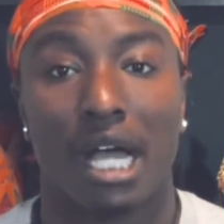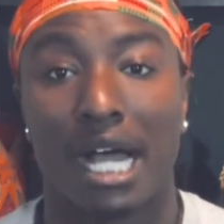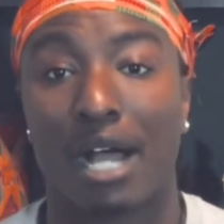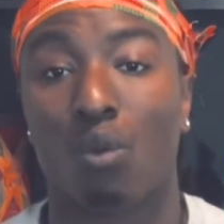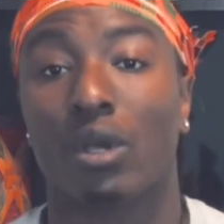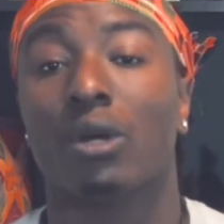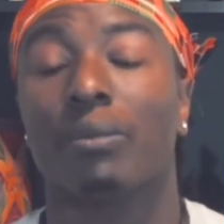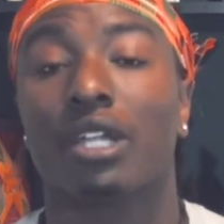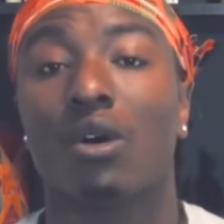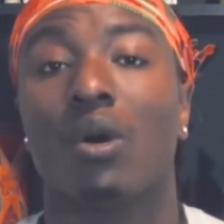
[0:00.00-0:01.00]
I will
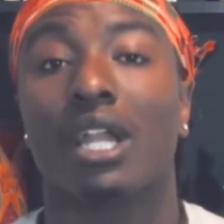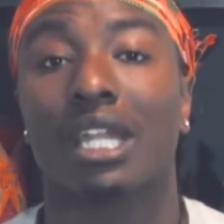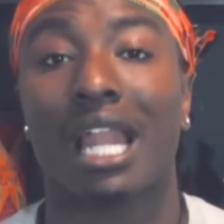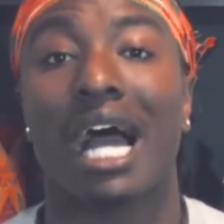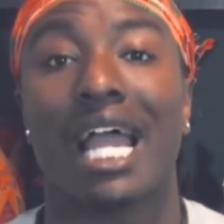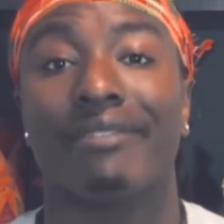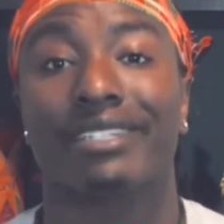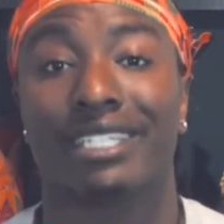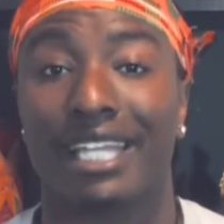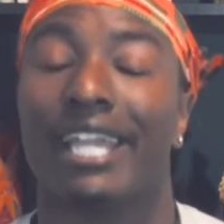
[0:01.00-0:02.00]
be going live
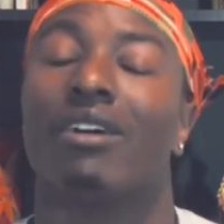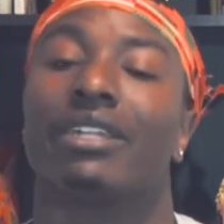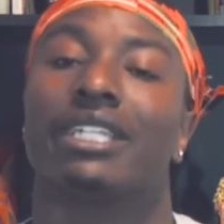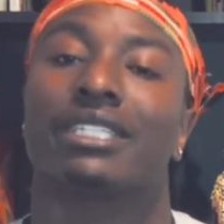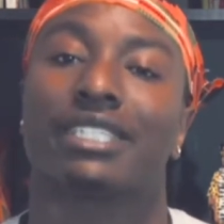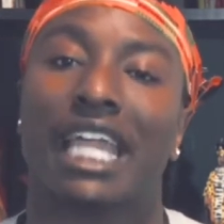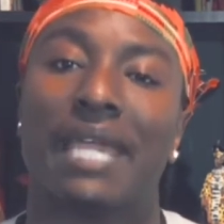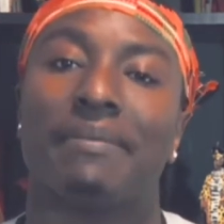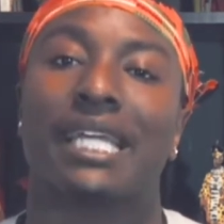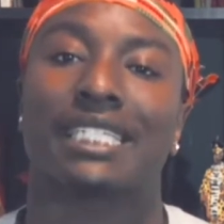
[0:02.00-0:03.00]
today on this
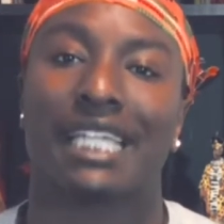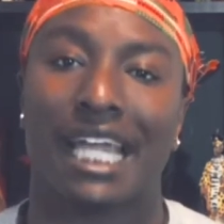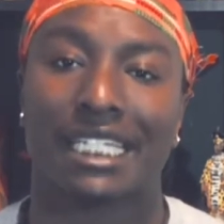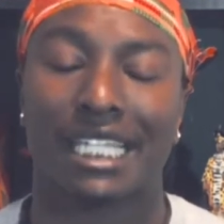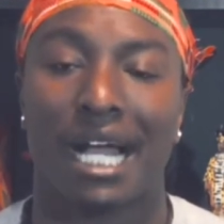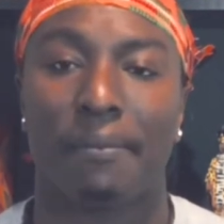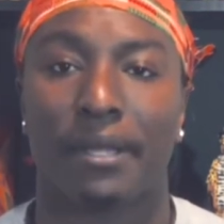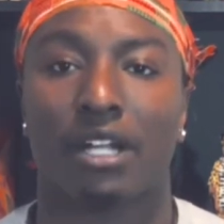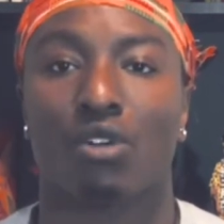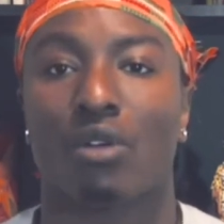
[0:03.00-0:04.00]
same exact topic
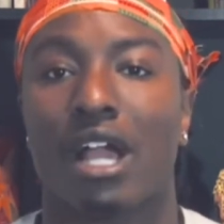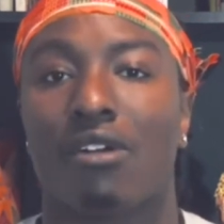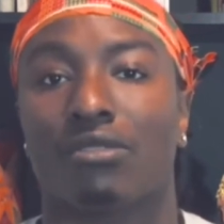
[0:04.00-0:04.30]
around